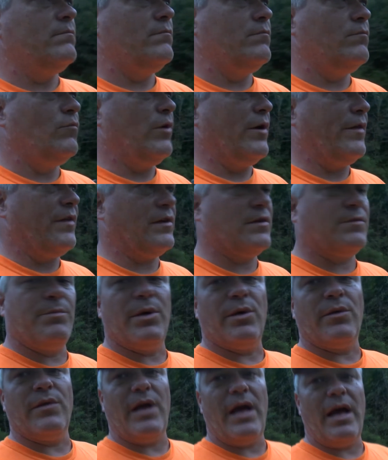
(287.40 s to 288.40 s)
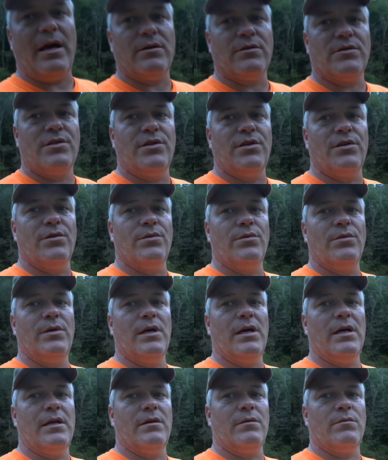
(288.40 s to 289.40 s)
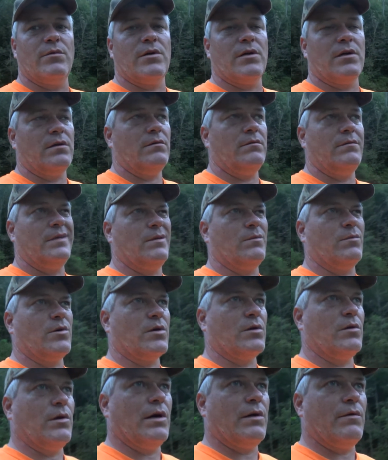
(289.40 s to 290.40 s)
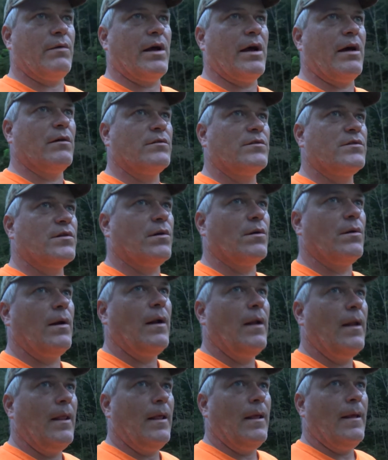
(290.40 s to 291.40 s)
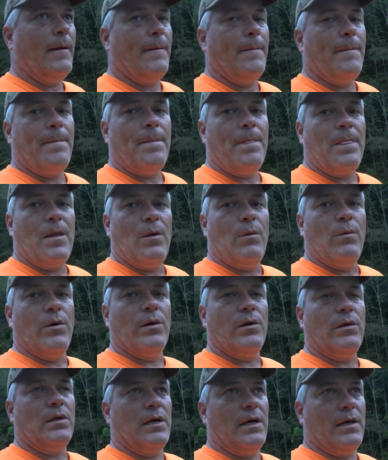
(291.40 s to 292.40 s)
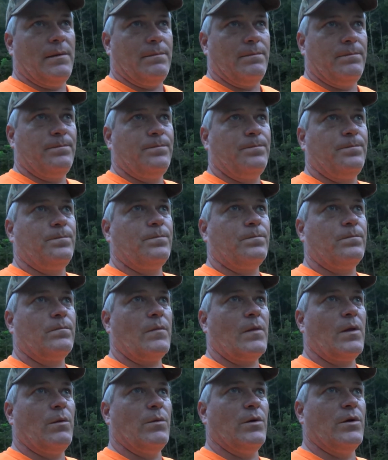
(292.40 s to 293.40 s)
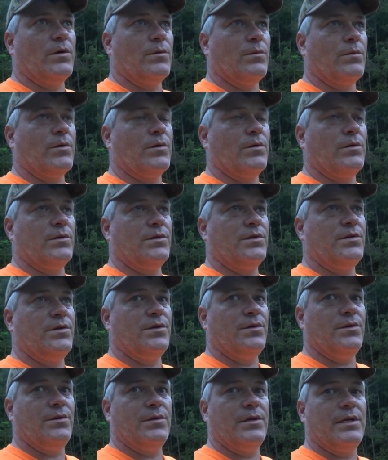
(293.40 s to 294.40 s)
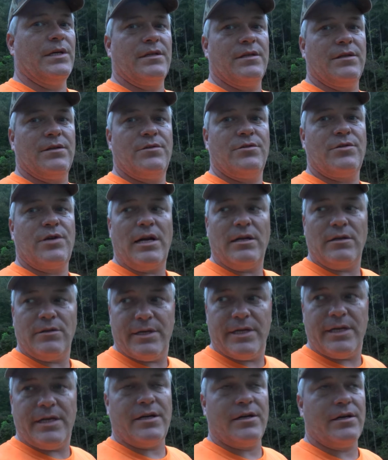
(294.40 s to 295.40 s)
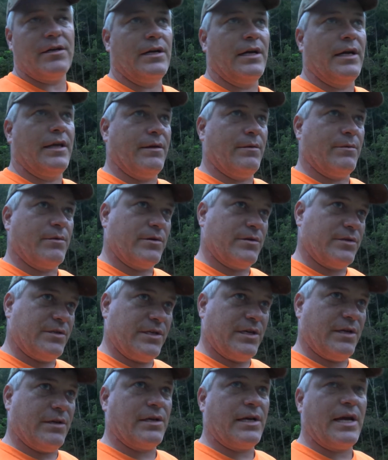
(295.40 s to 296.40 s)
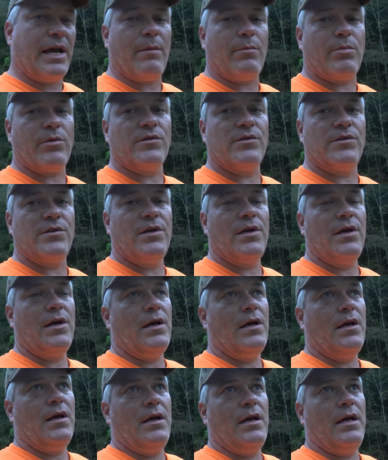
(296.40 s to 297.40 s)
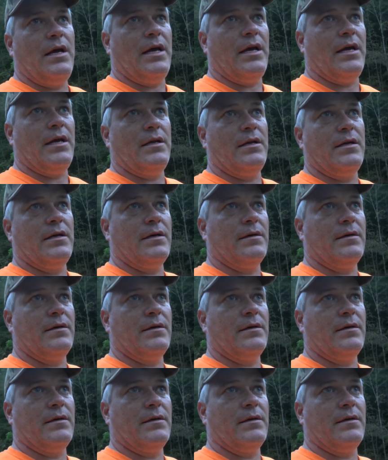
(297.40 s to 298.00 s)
with us building the house too. I didn't want to go that route. So we're going to get the trailer in here, and then we're going to sell the campers and